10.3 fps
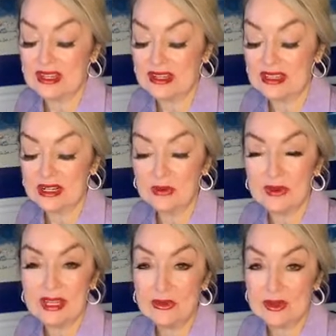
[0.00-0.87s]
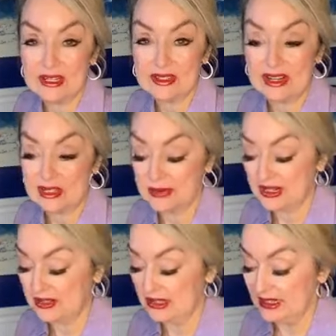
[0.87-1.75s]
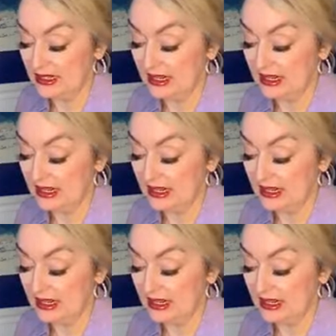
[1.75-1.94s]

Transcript: God, you know, what do you want to talk about?